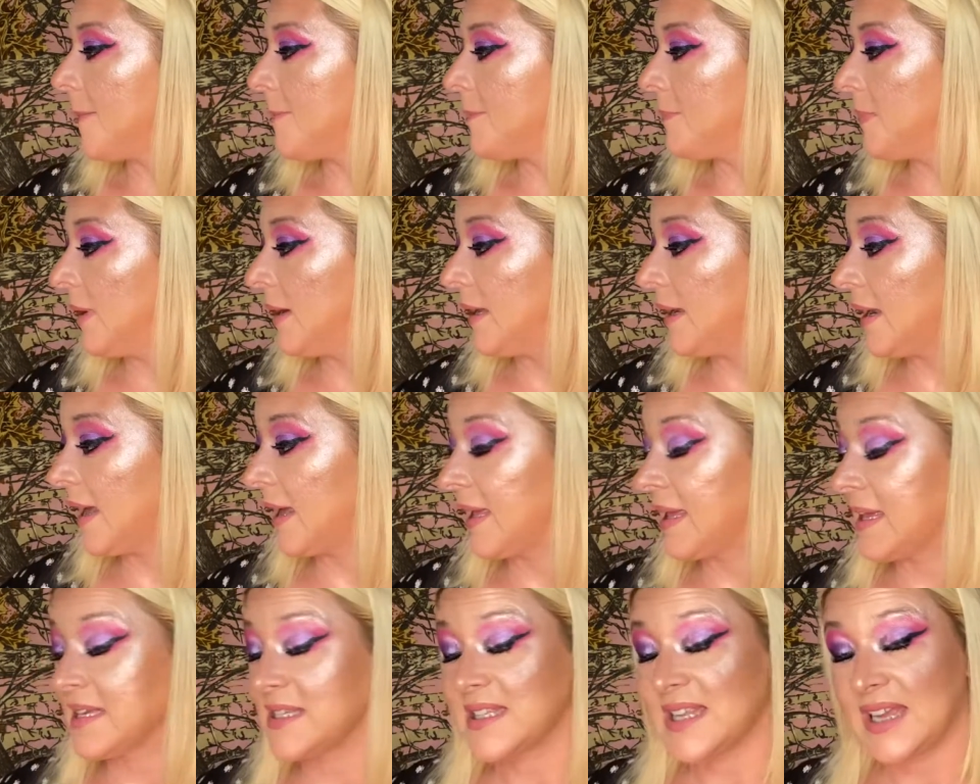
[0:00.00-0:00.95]
But I
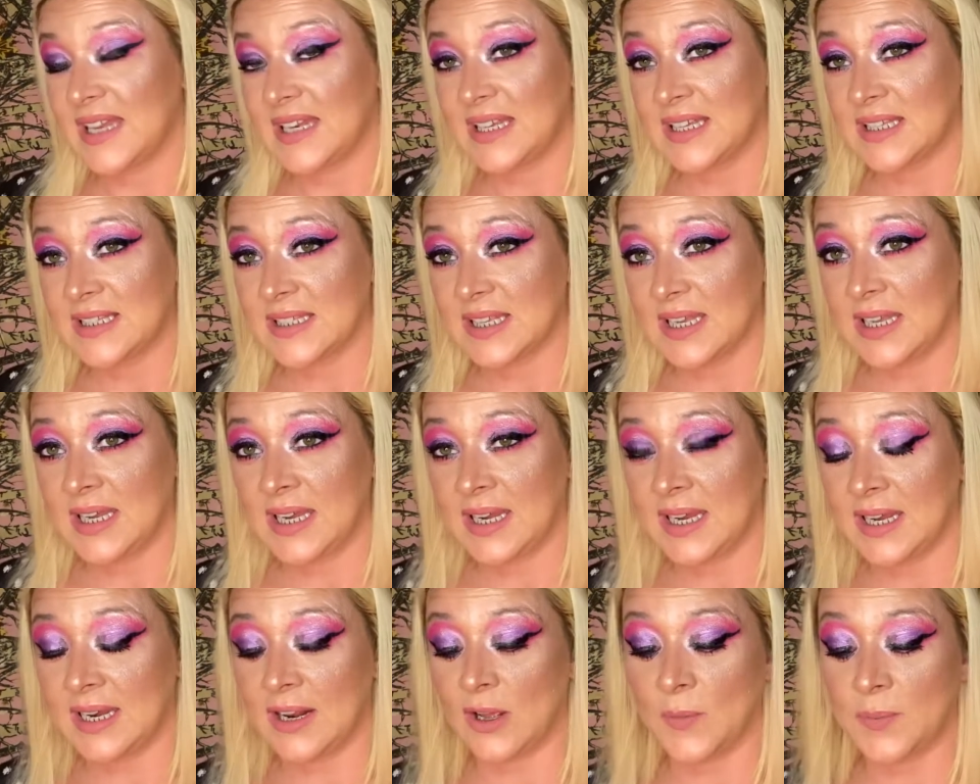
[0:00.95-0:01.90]
guess that is
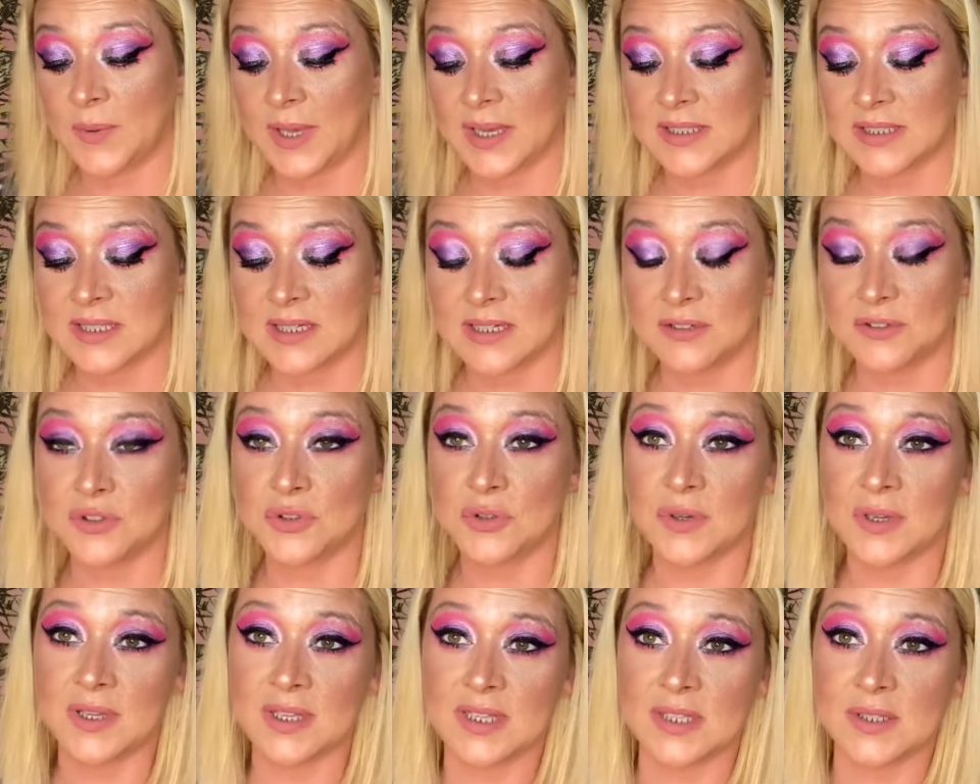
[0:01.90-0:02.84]
it. I hope you guys did
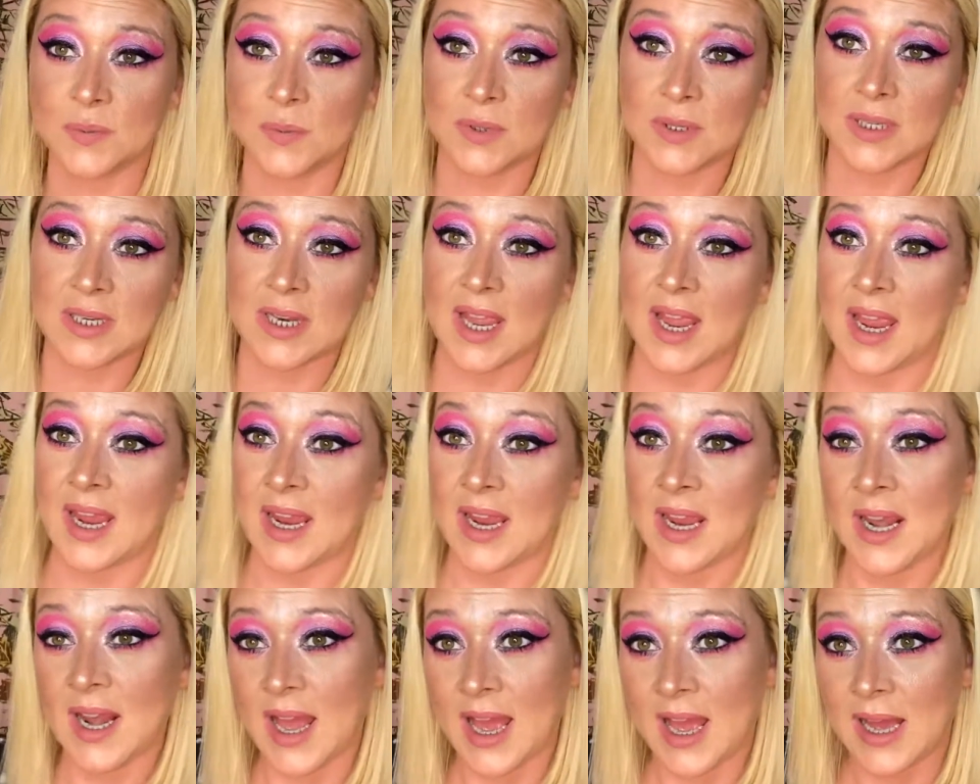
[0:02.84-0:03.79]
enjoy this one.
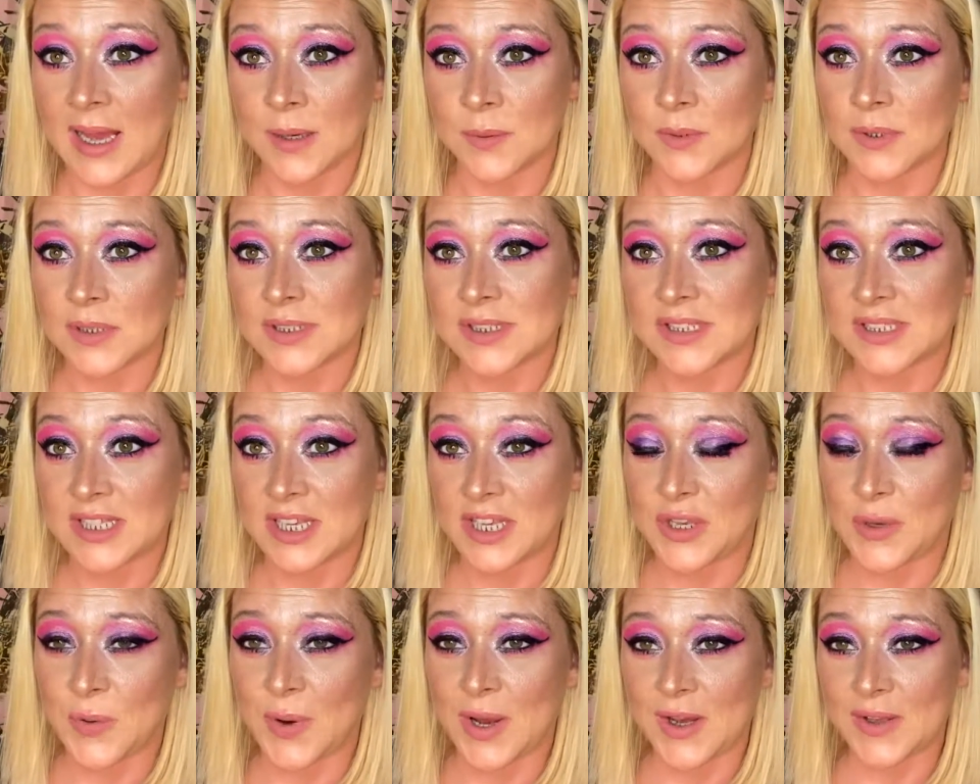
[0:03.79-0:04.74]
And I will see
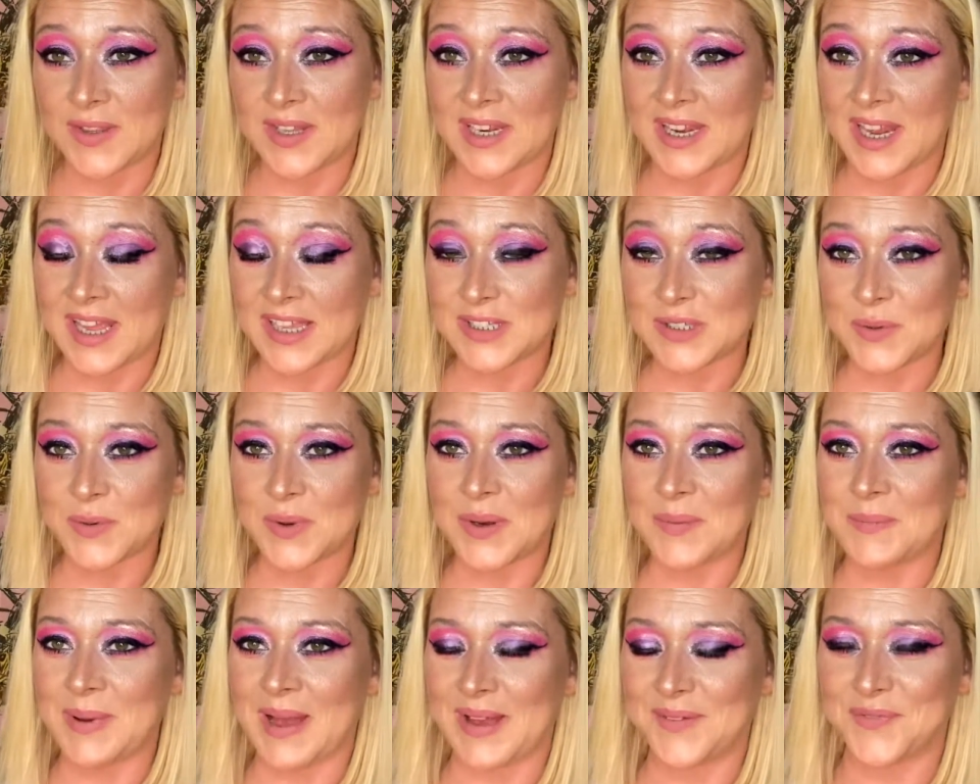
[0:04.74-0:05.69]
you all in the next one.
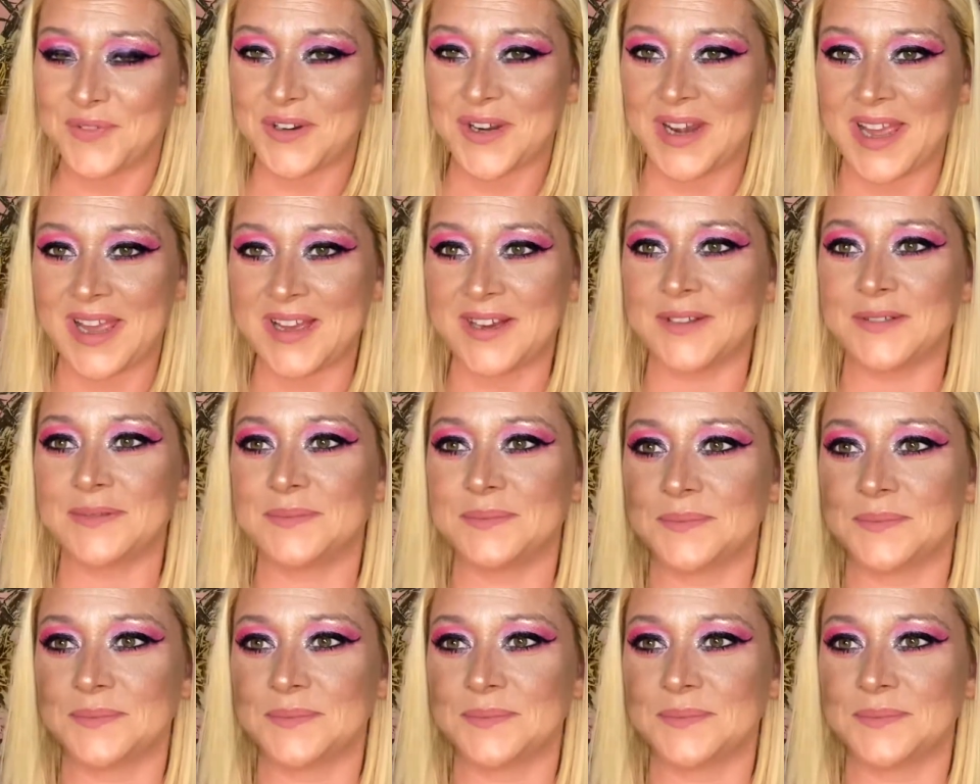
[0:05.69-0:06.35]
Bye for now.